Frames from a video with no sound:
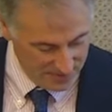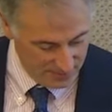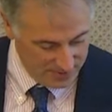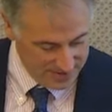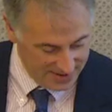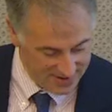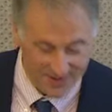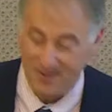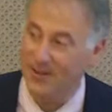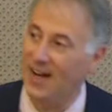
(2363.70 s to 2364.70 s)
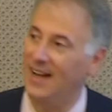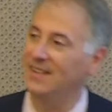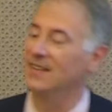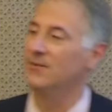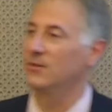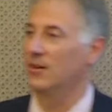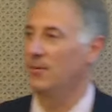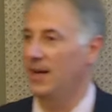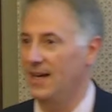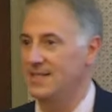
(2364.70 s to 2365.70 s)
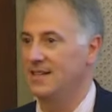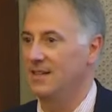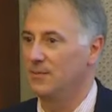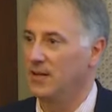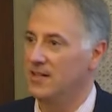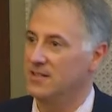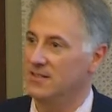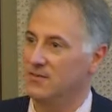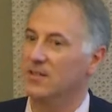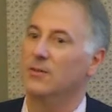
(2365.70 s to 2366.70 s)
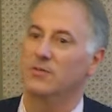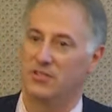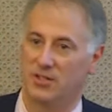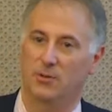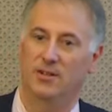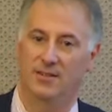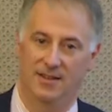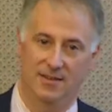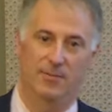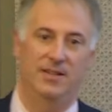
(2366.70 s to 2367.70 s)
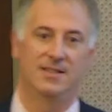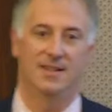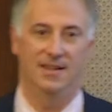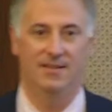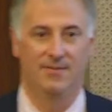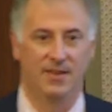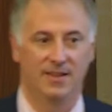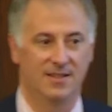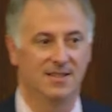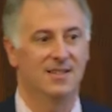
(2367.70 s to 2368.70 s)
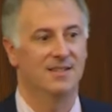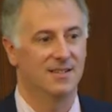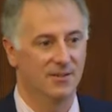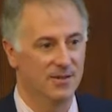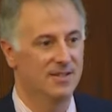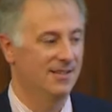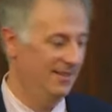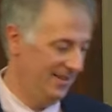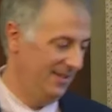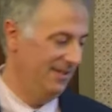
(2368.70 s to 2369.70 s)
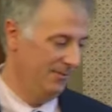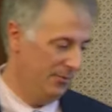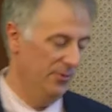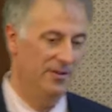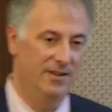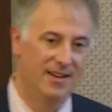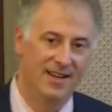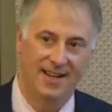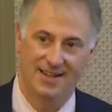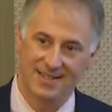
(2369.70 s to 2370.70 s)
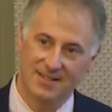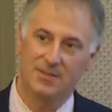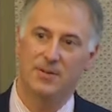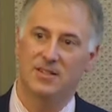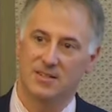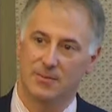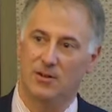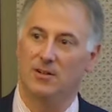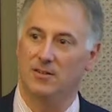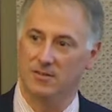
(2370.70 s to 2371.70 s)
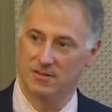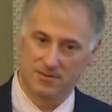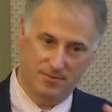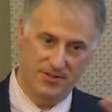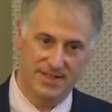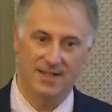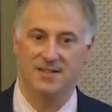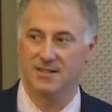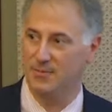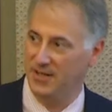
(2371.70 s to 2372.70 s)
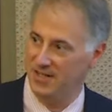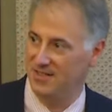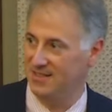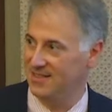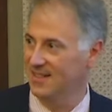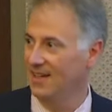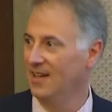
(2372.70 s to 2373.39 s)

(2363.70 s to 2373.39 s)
retention of high-level capacity in patients who don't show it at the bedside, because this is increasingly important. And it's going to be a small percentage of the patients,